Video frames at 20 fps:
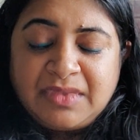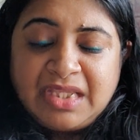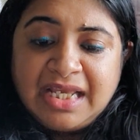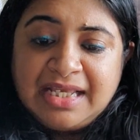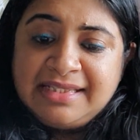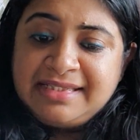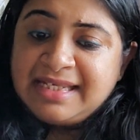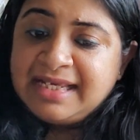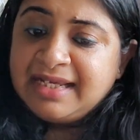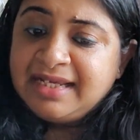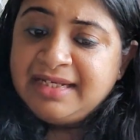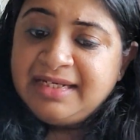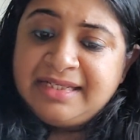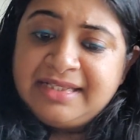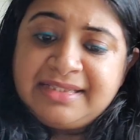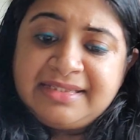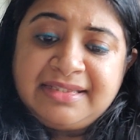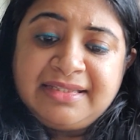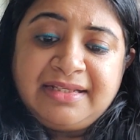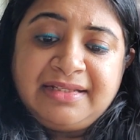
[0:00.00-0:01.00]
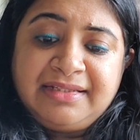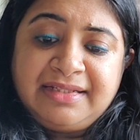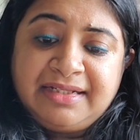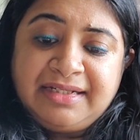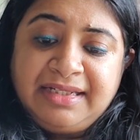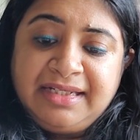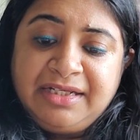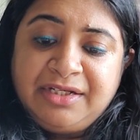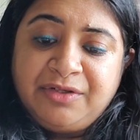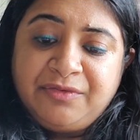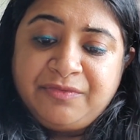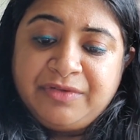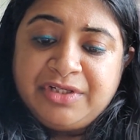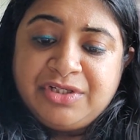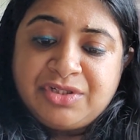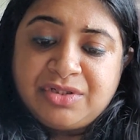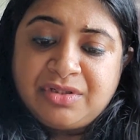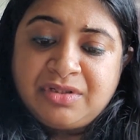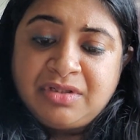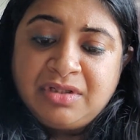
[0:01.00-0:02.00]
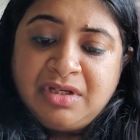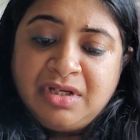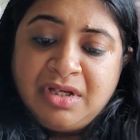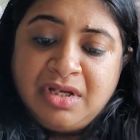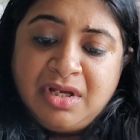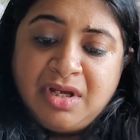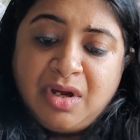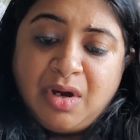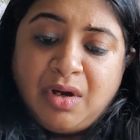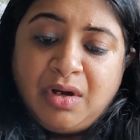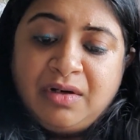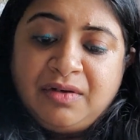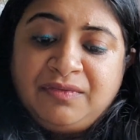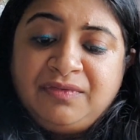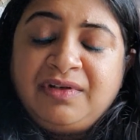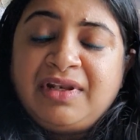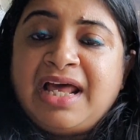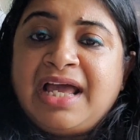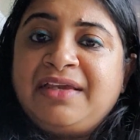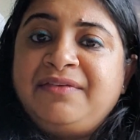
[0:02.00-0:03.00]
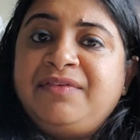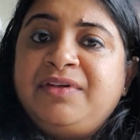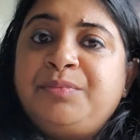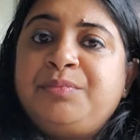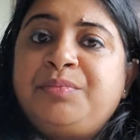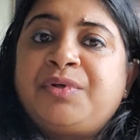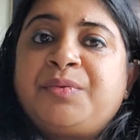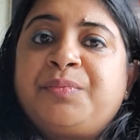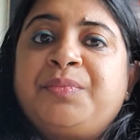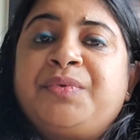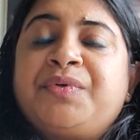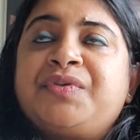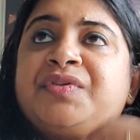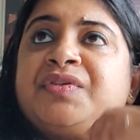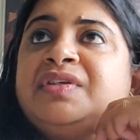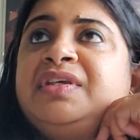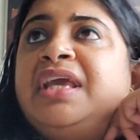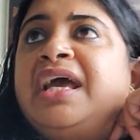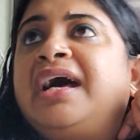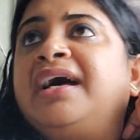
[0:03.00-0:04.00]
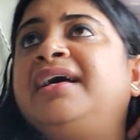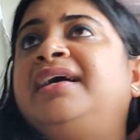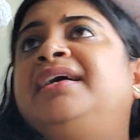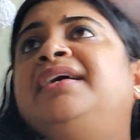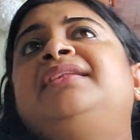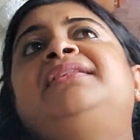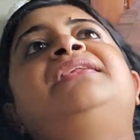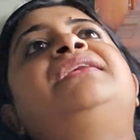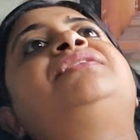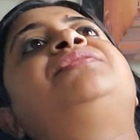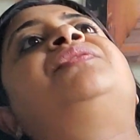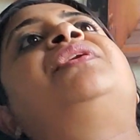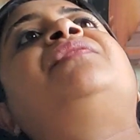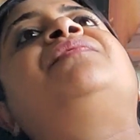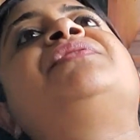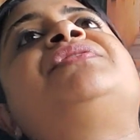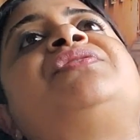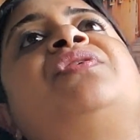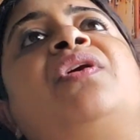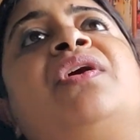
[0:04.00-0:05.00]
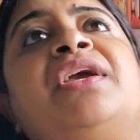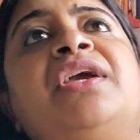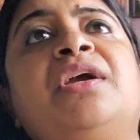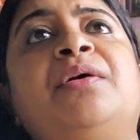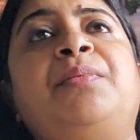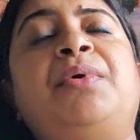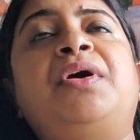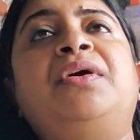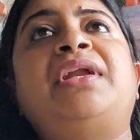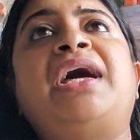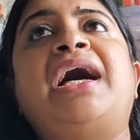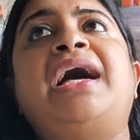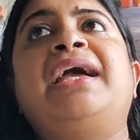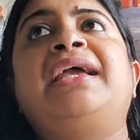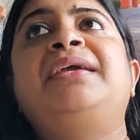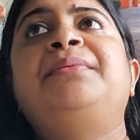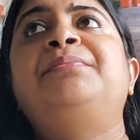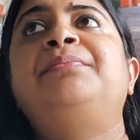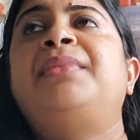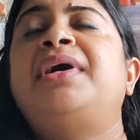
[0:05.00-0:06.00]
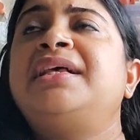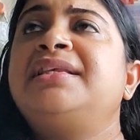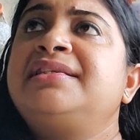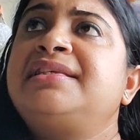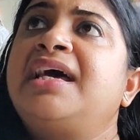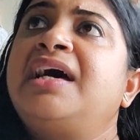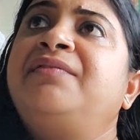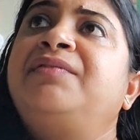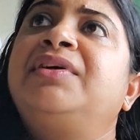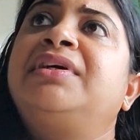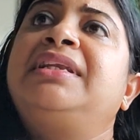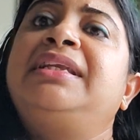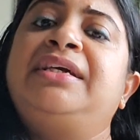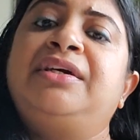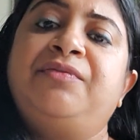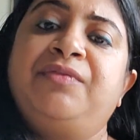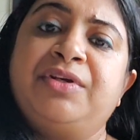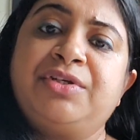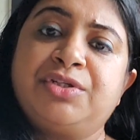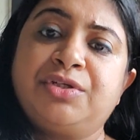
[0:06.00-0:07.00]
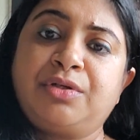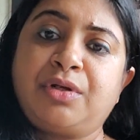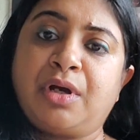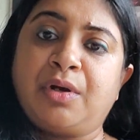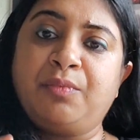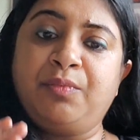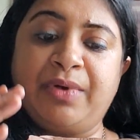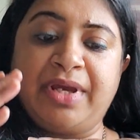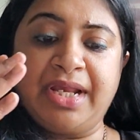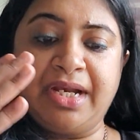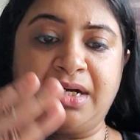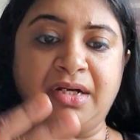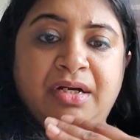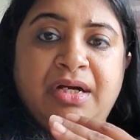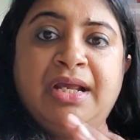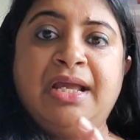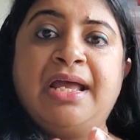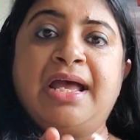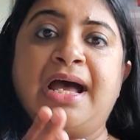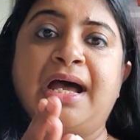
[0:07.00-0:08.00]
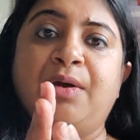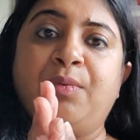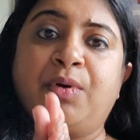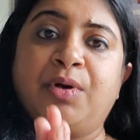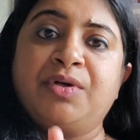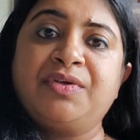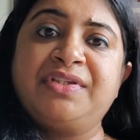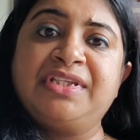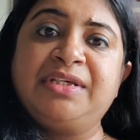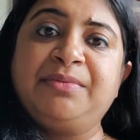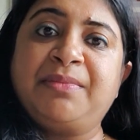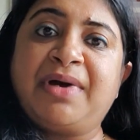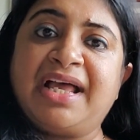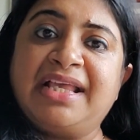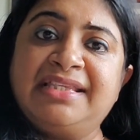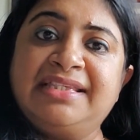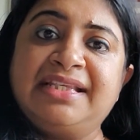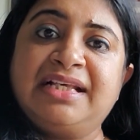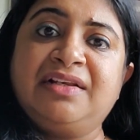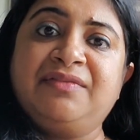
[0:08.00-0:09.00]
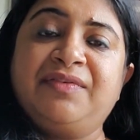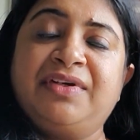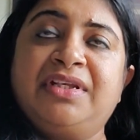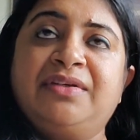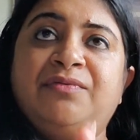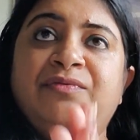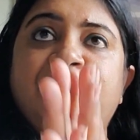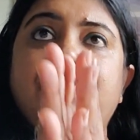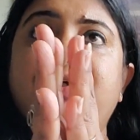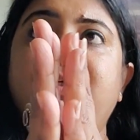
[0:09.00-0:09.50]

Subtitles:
Second is the clear vision of life and purpose. Yeah, that's what I was talking about. I must have a clear vision of where I want to see myself in